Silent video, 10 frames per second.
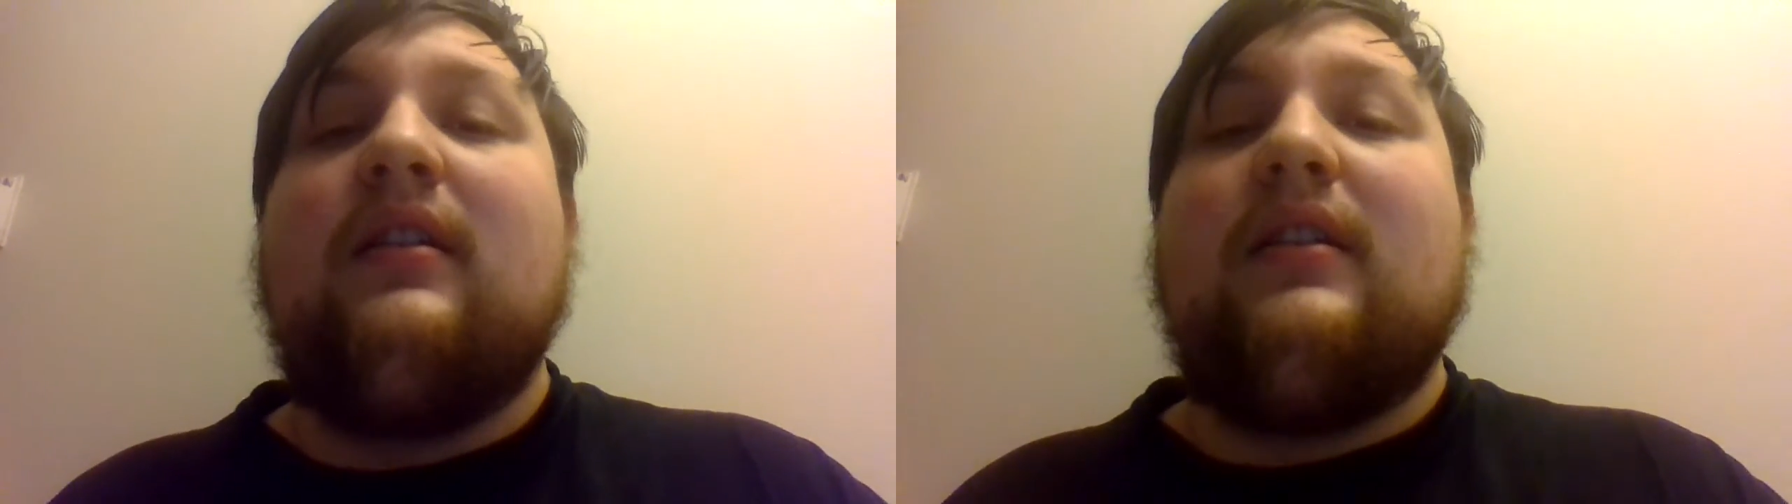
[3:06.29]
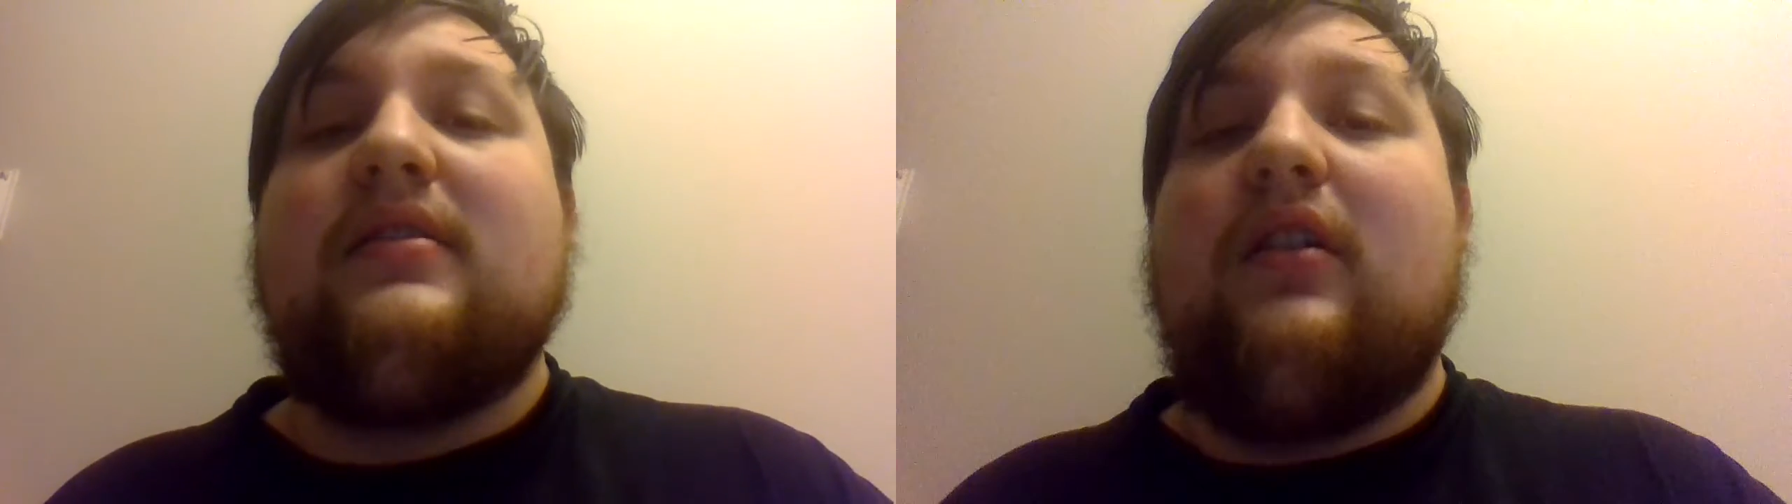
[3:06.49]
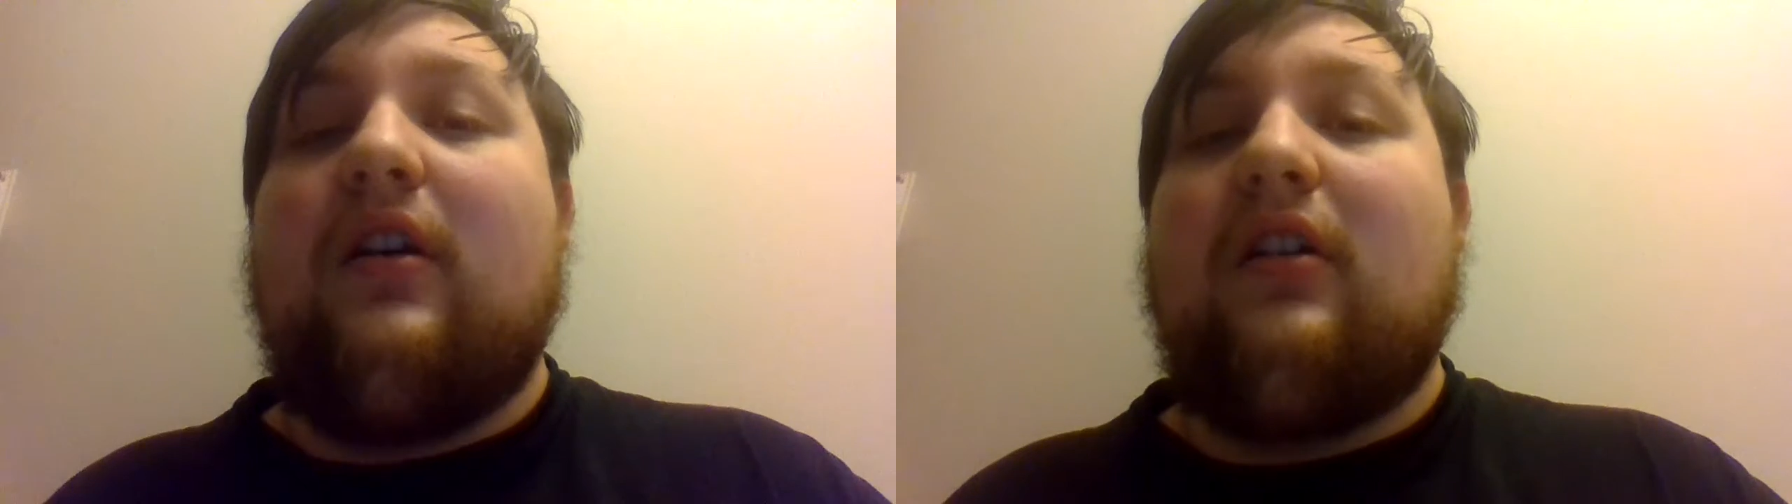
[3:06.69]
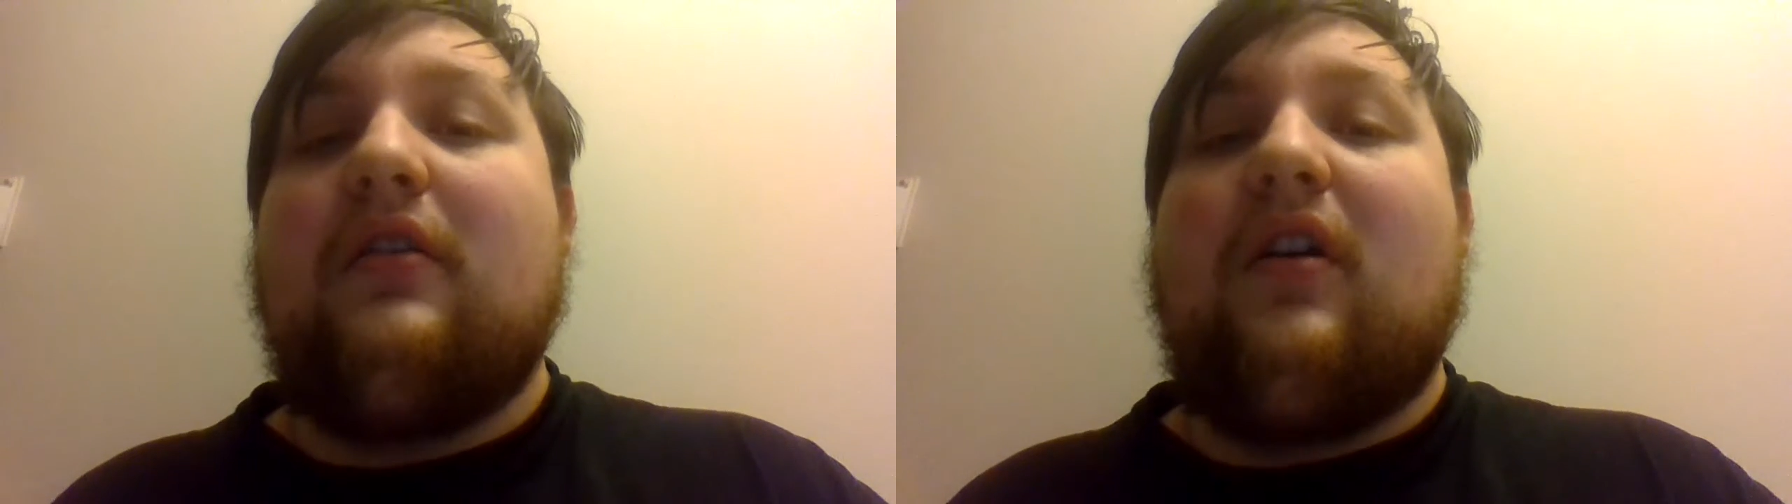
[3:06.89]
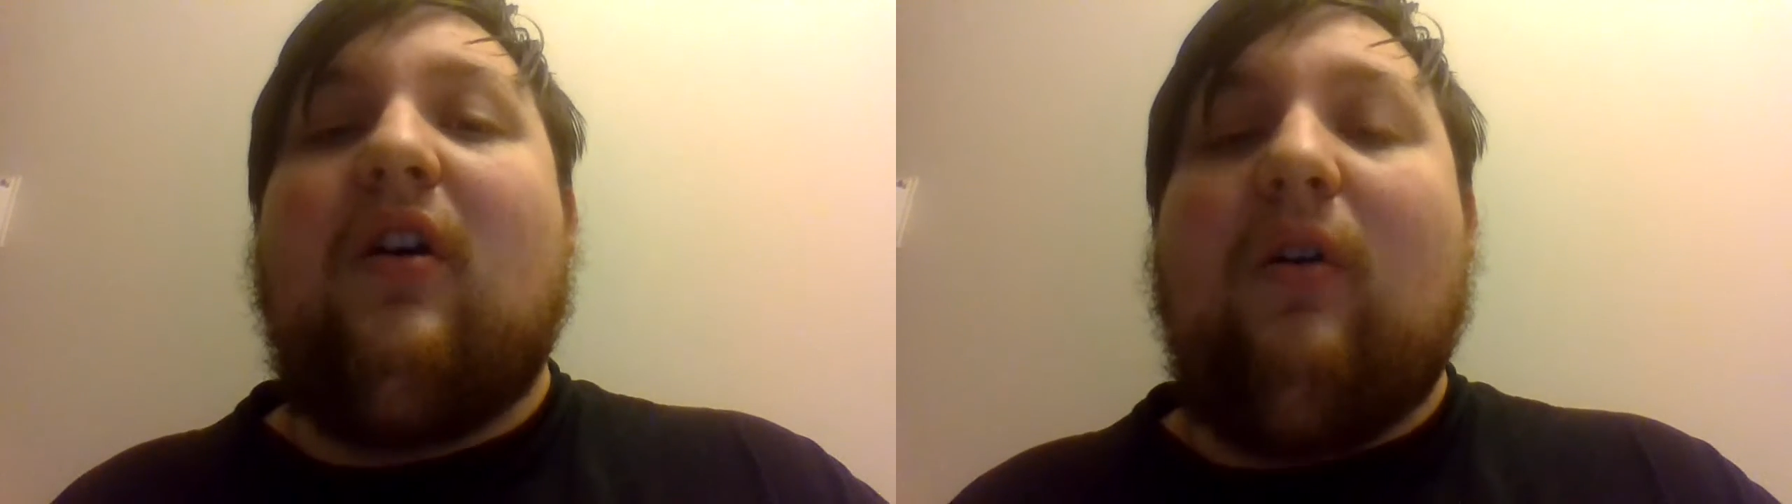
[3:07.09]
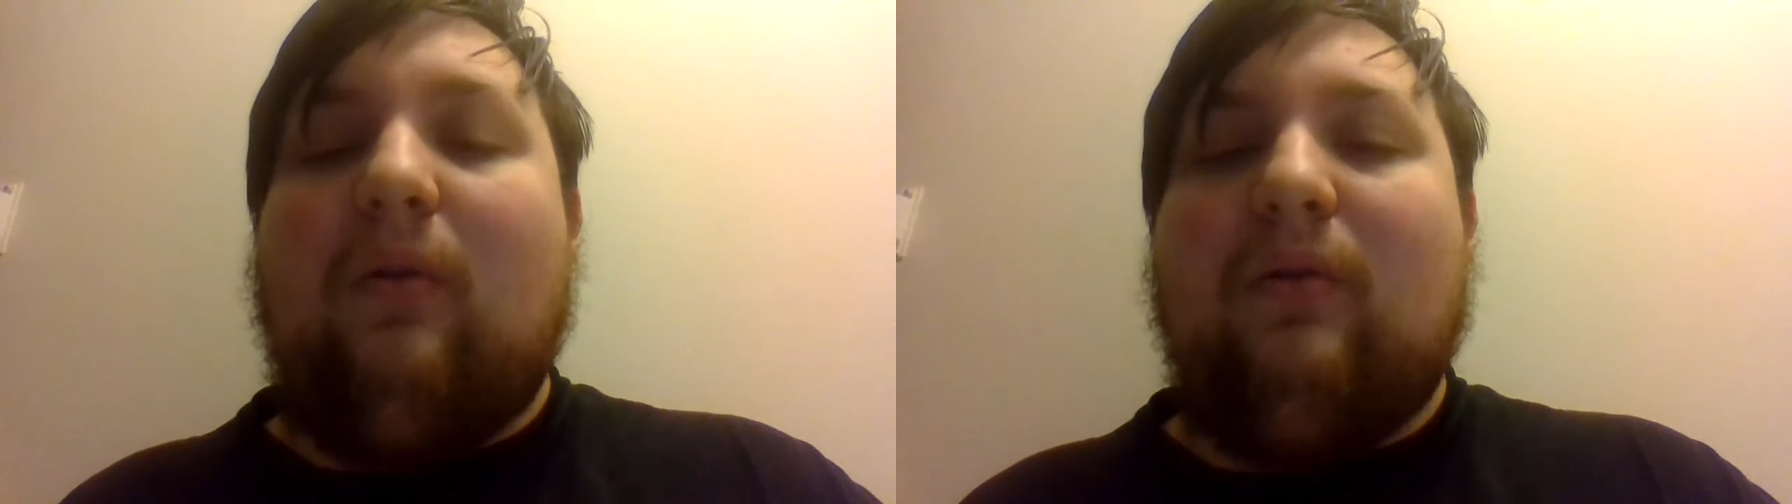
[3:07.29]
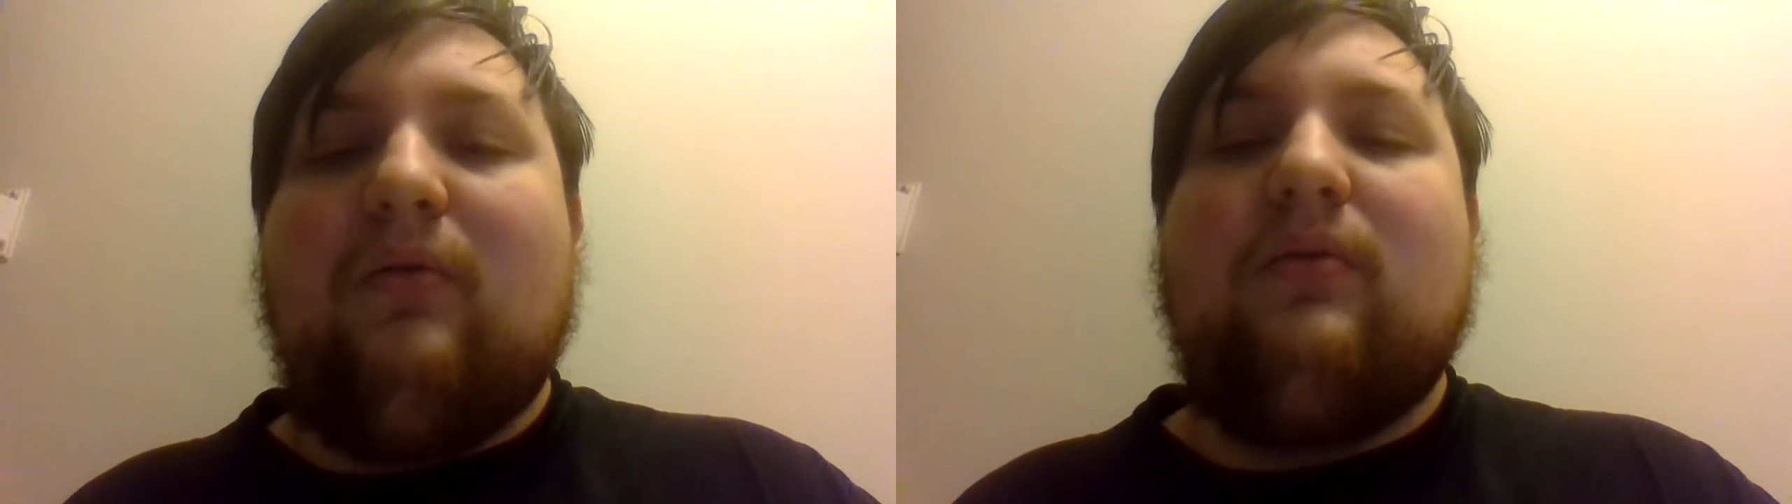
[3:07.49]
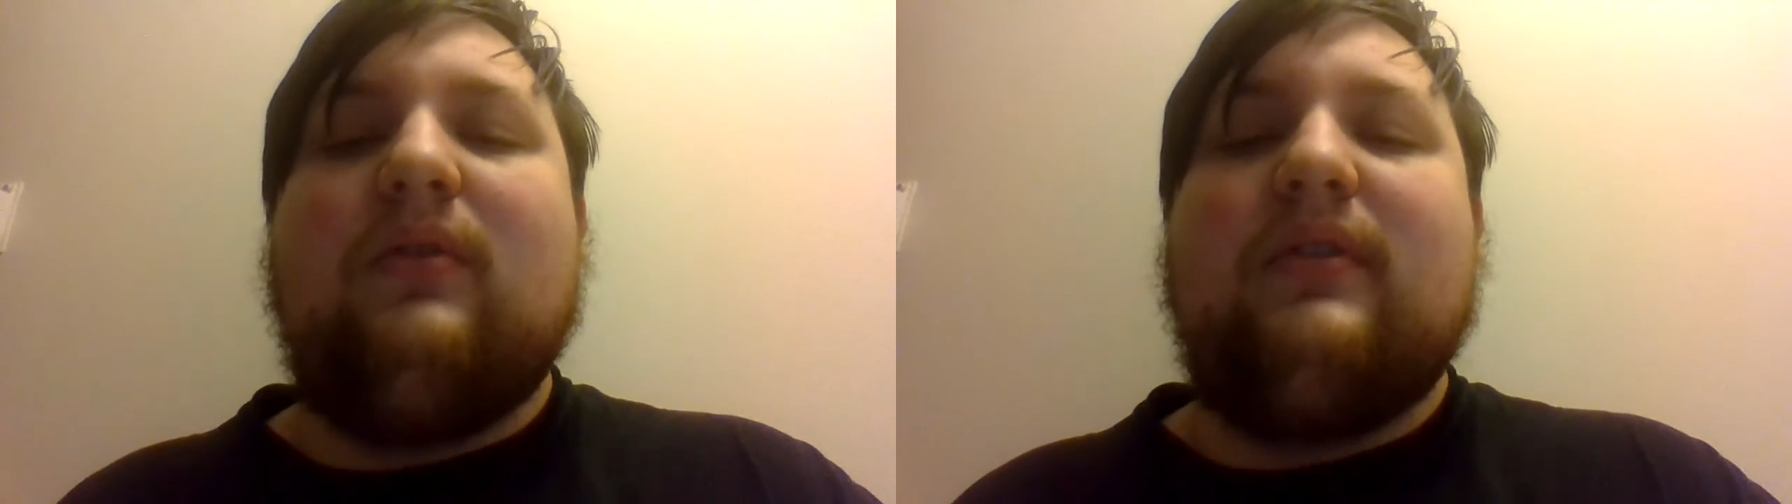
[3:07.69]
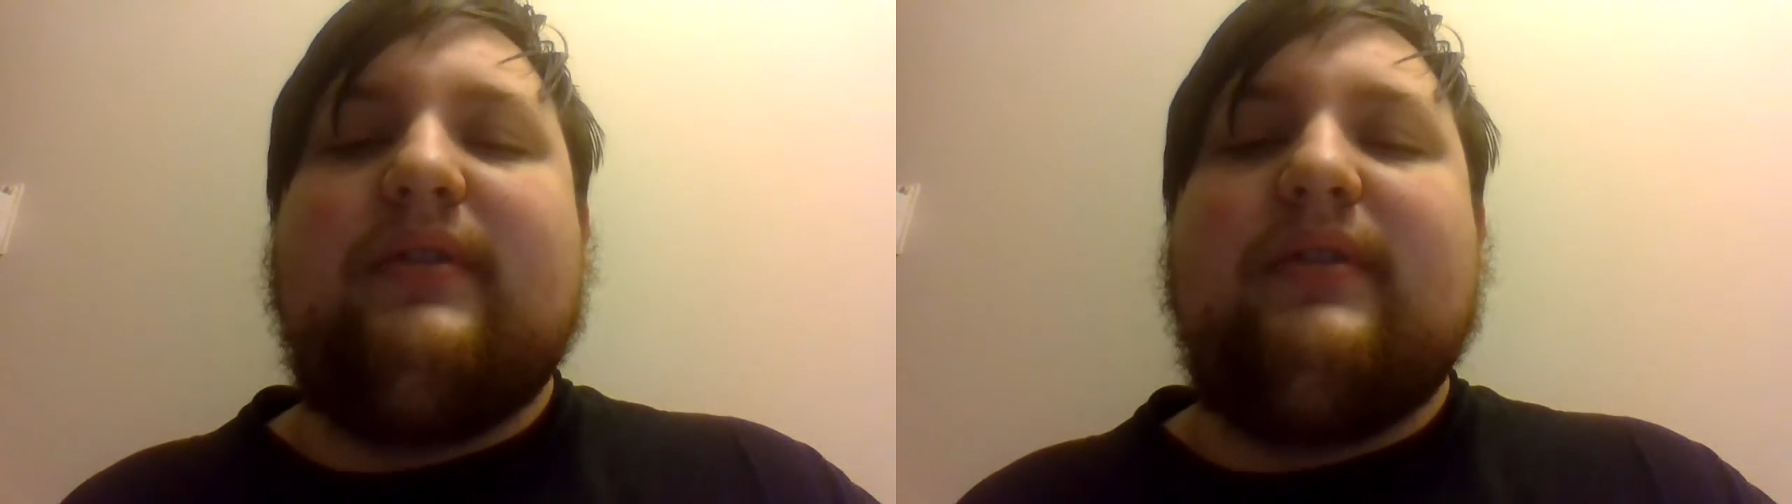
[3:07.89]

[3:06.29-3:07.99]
Let's conquer the whole